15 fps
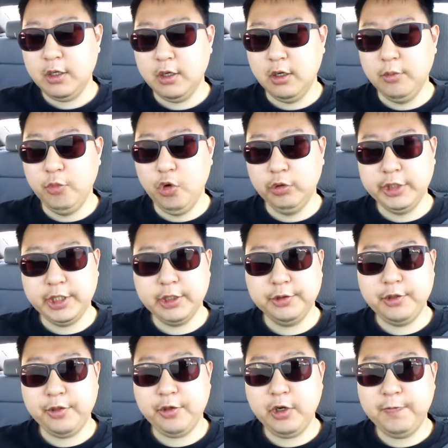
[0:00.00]
uh, more than
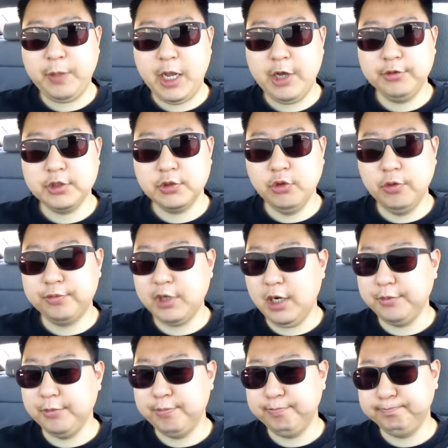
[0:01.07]
130 pounds, no
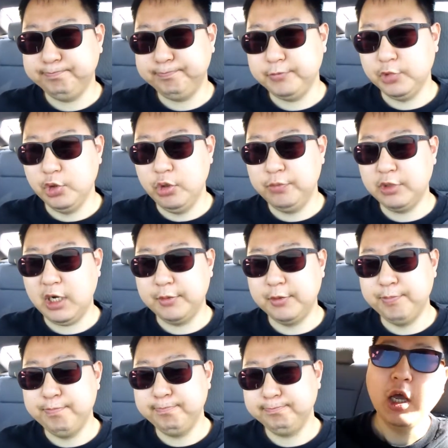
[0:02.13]
problem, no
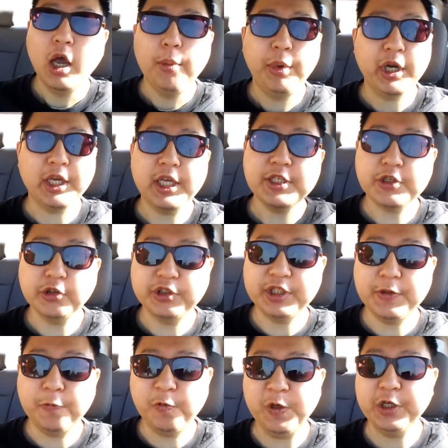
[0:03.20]
problem. But I can
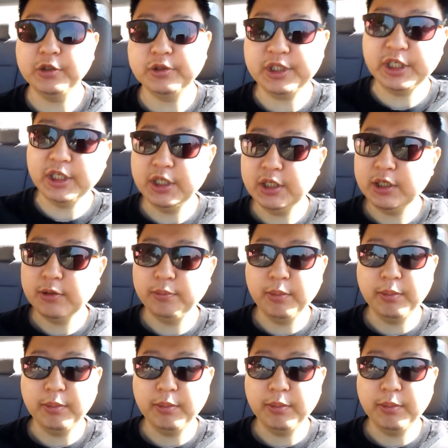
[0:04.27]
certainly feel the